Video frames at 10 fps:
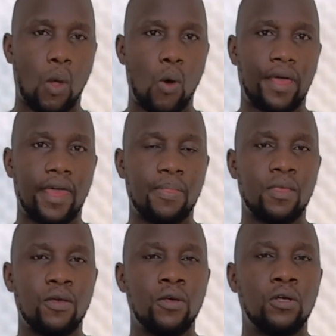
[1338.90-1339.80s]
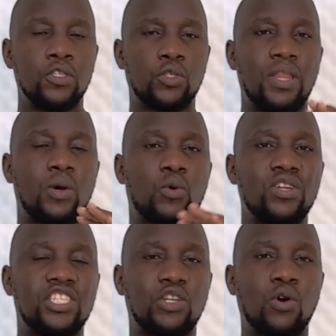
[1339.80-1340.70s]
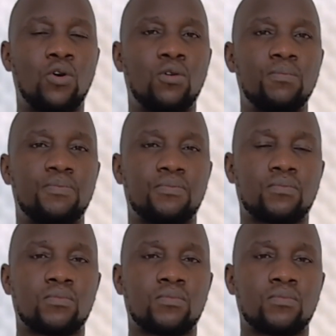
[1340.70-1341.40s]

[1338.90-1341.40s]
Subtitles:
Okay, so the critical